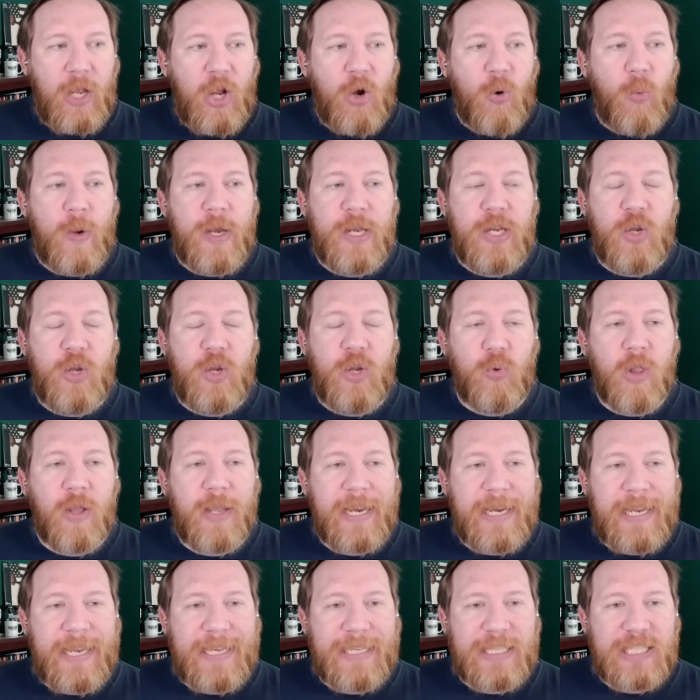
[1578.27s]
When you look
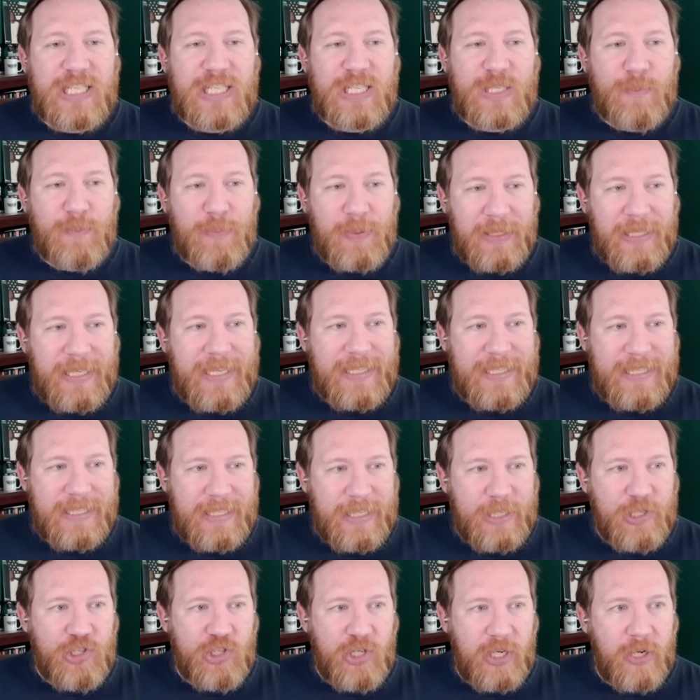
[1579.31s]
at his splits
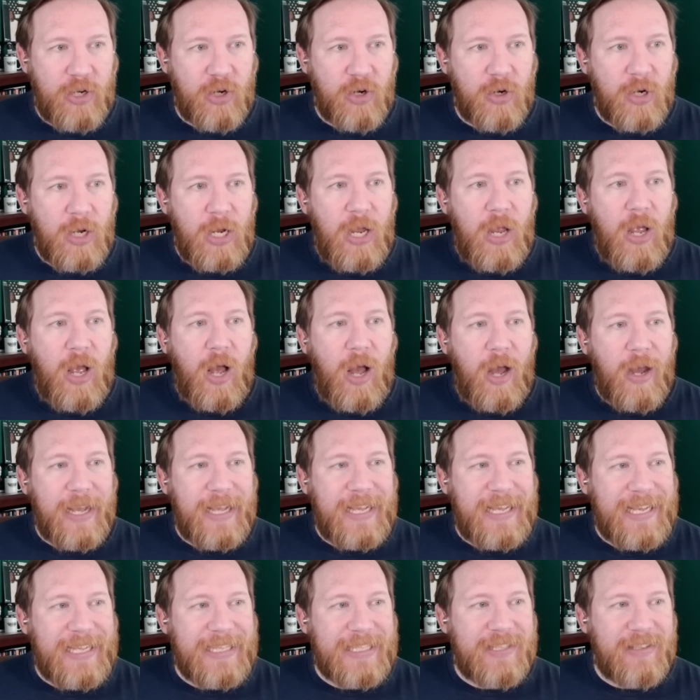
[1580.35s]
this year
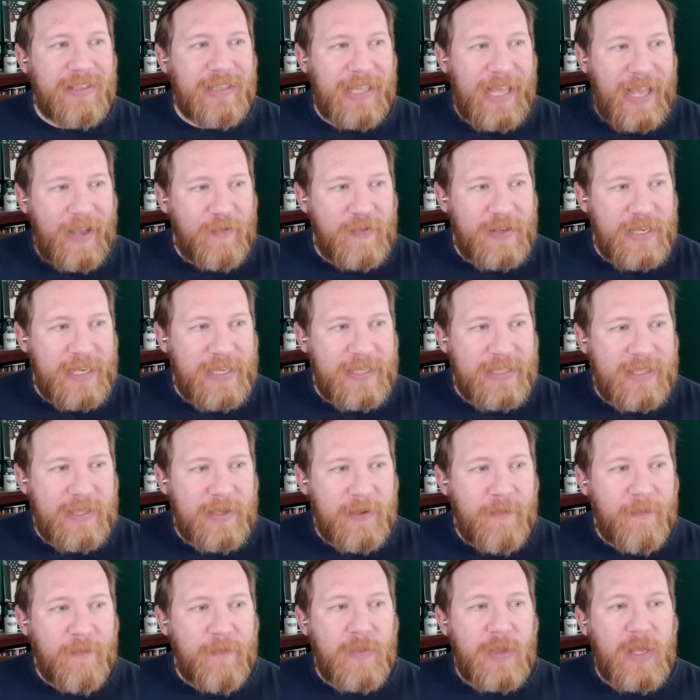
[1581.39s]
against lefties,
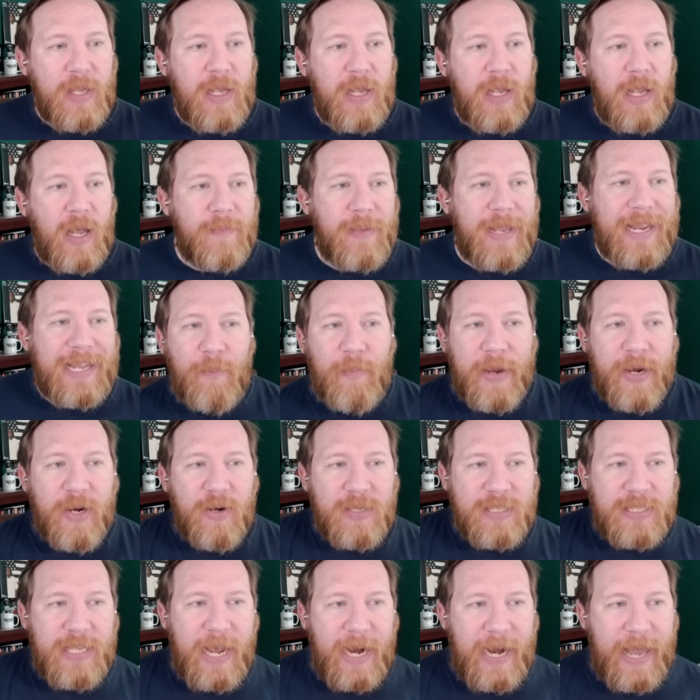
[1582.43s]
it
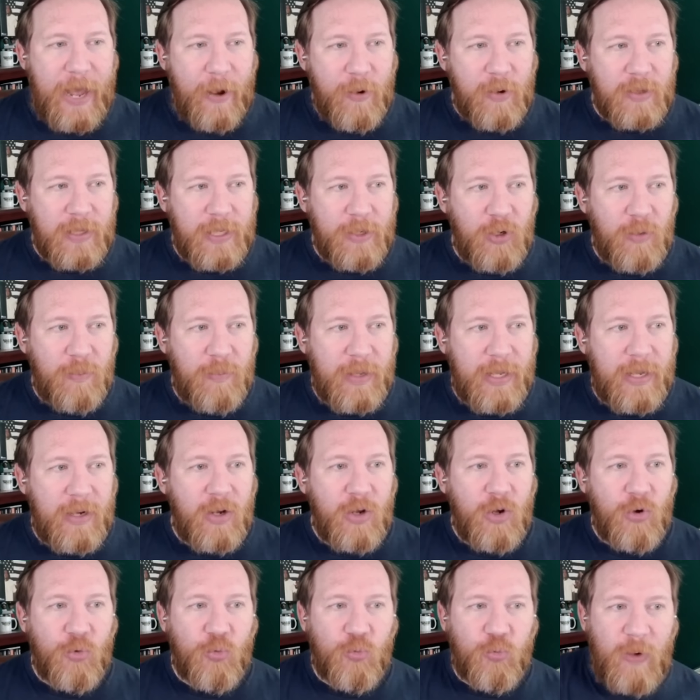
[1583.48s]
bears that out a little
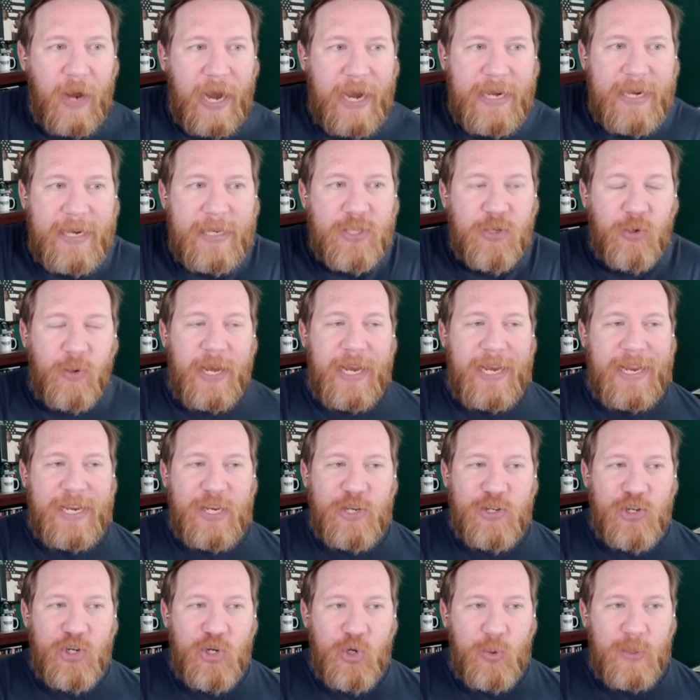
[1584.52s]
bit. Righties are hitting
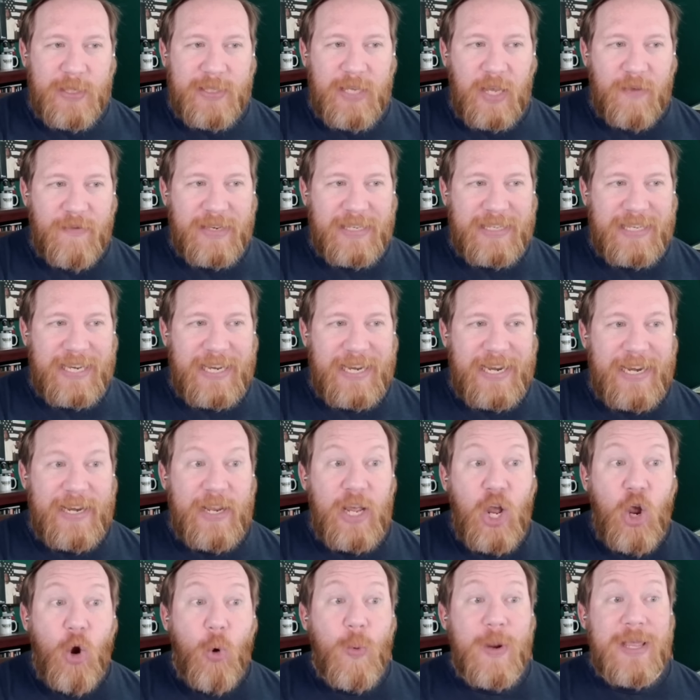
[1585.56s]
217
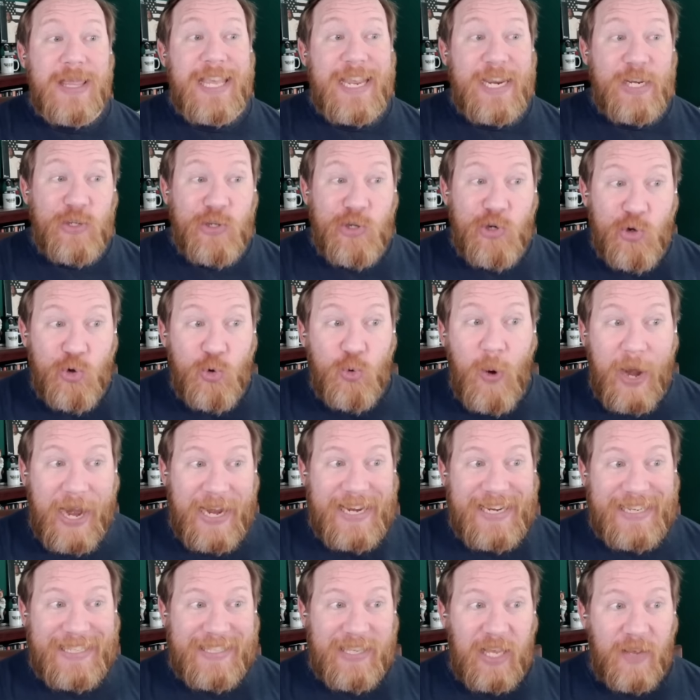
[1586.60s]
with a
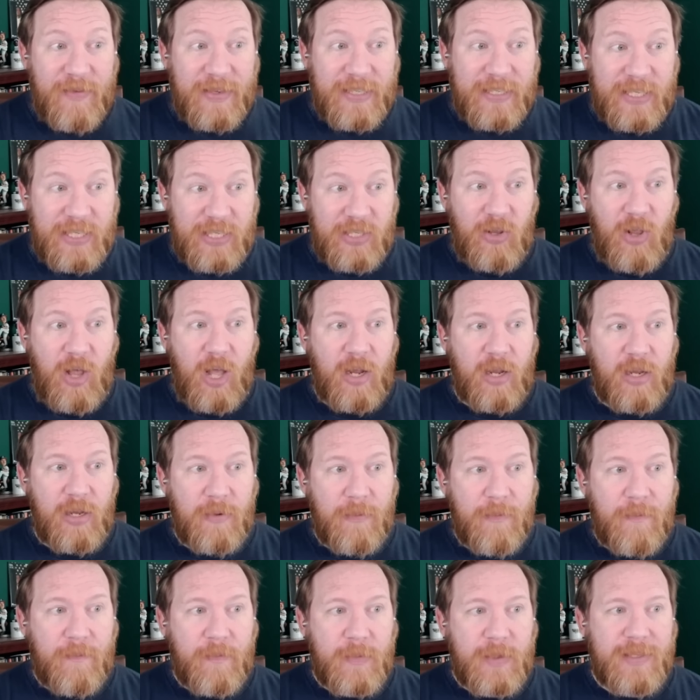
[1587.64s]
287 slug.
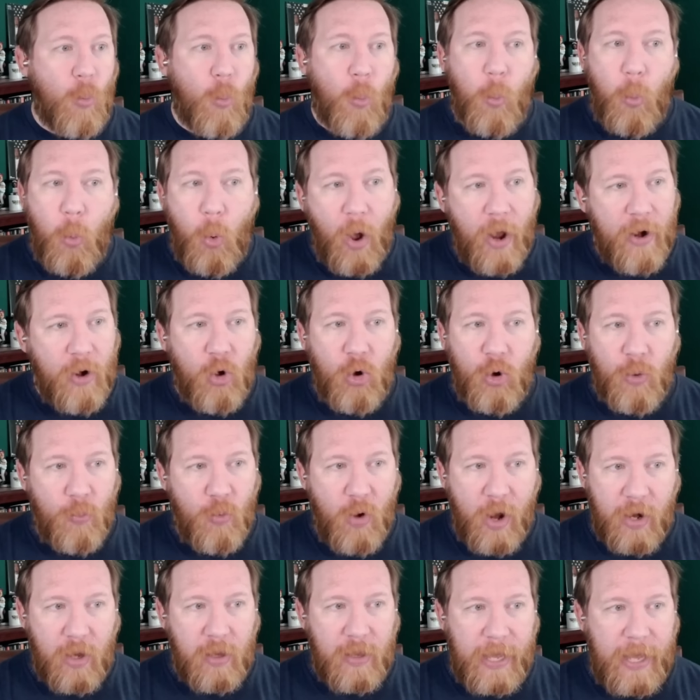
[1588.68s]
It's 1 home
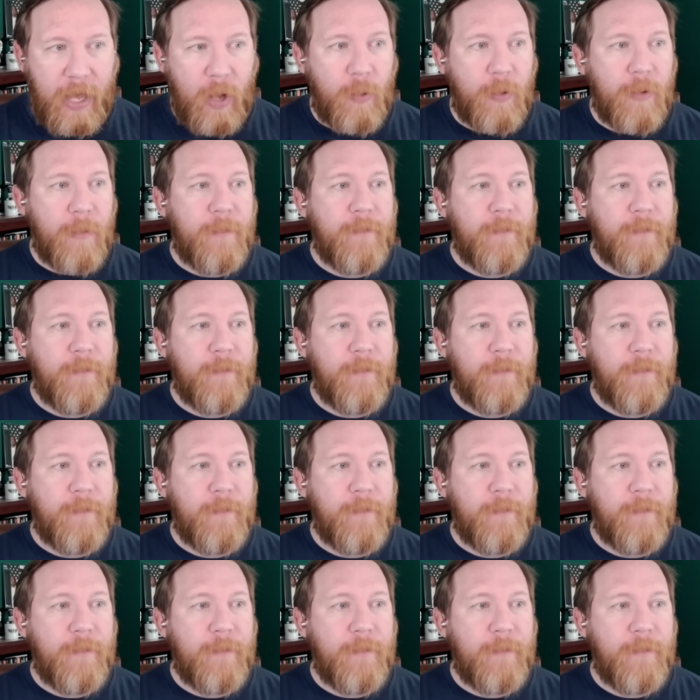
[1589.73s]
run allowed.